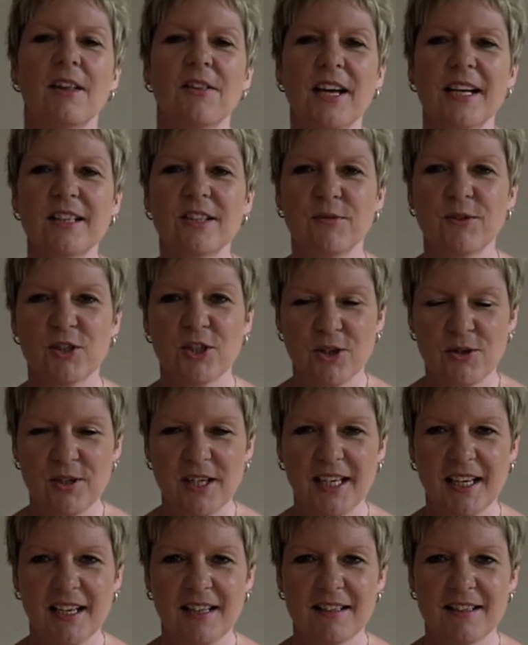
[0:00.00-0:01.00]
Thanks for
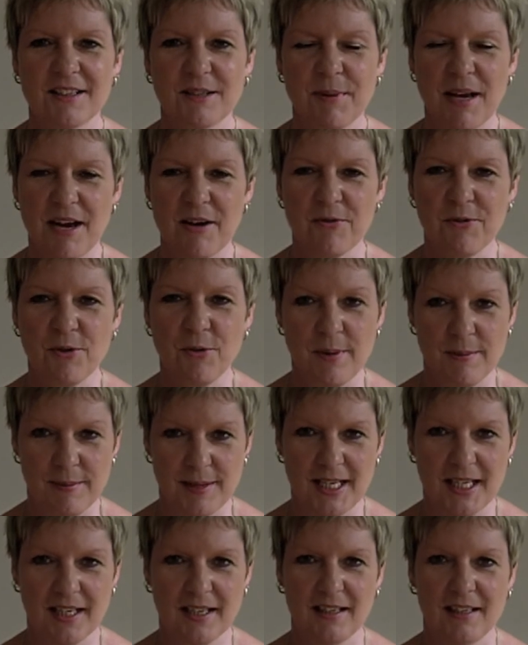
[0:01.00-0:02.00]
tuning in to Powerful
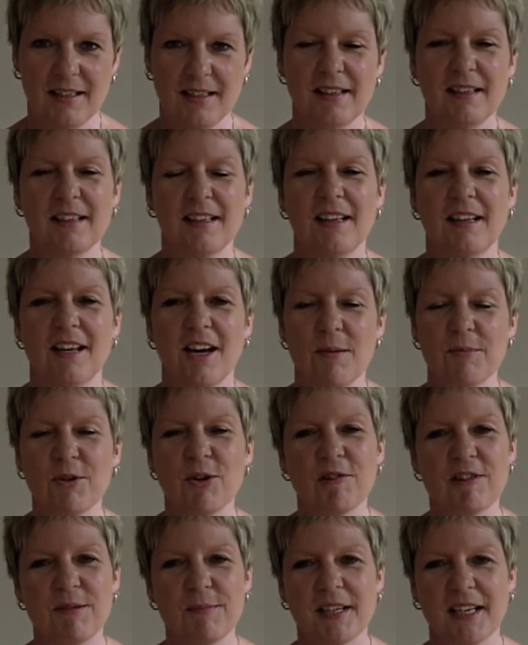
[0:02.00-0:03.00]
Women. I'm
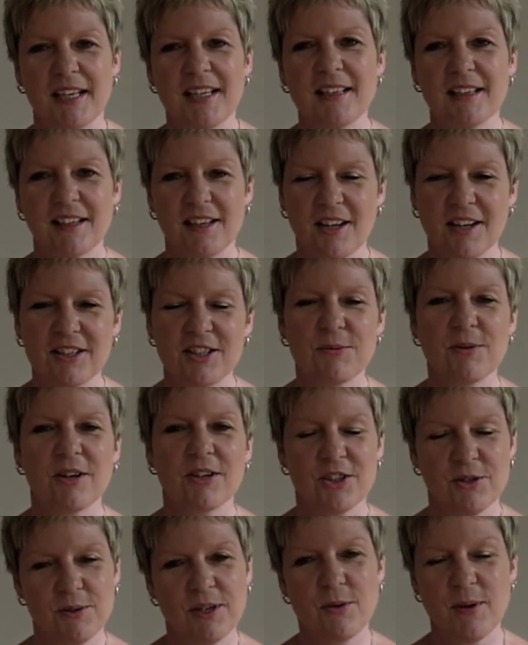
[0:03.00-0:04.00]
Corrine McGee and I'd like to
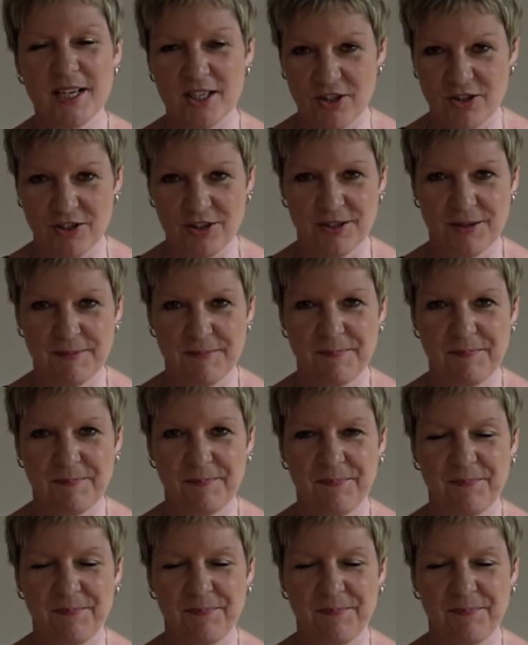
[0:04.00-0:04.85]
ask you a question.